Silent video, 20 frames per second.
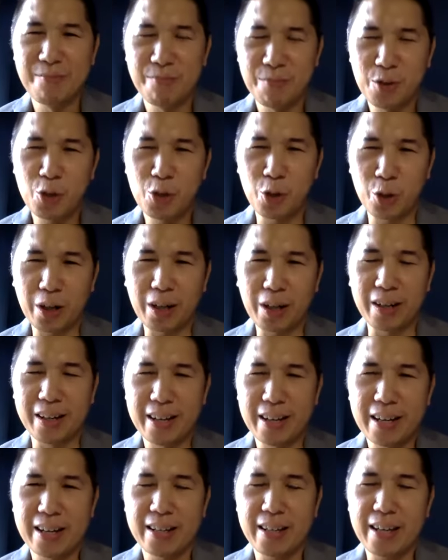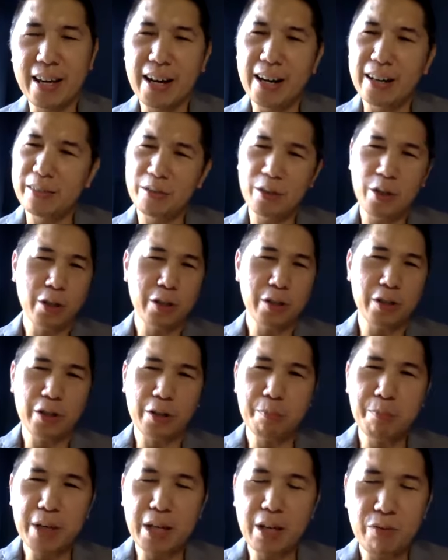Sure. Yeah, you're
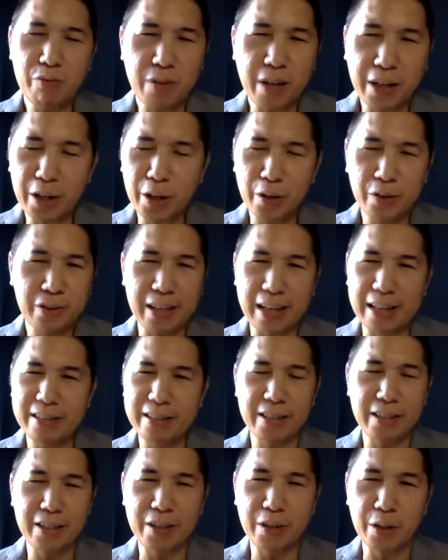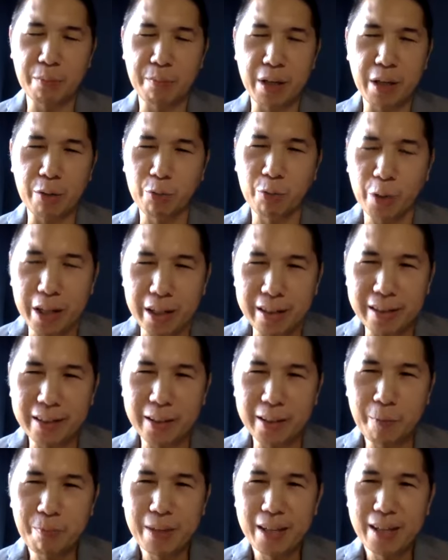being very authentic. You're being
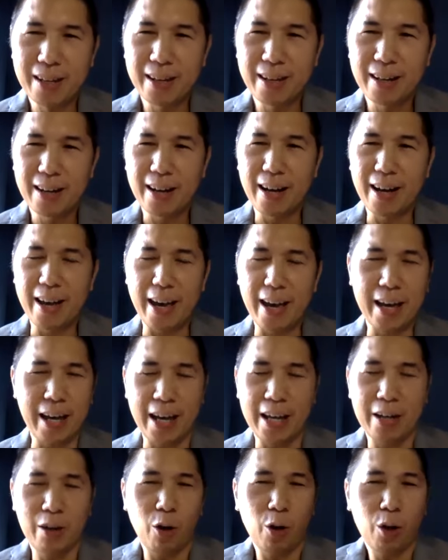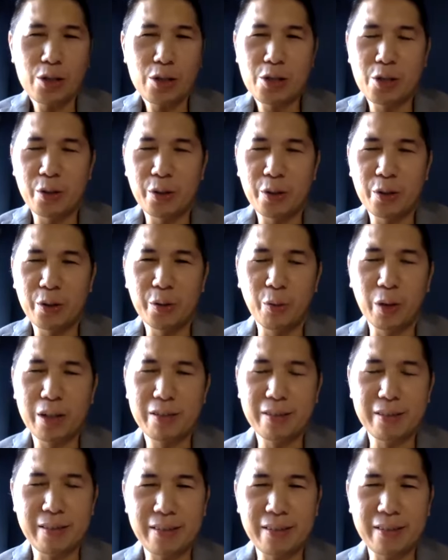real. And also, one of the